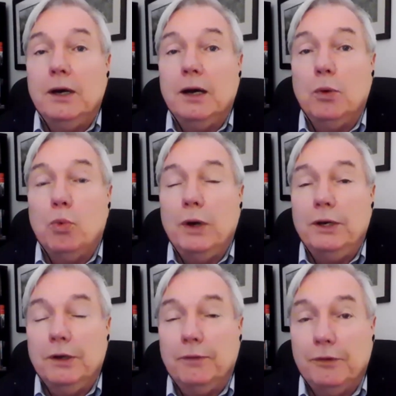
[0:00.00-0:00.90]

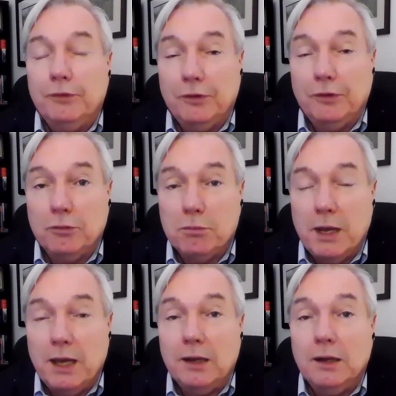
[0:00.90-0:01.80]
What difference does it
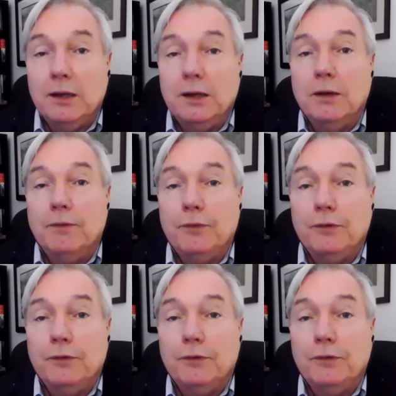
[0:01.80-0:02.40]
make if,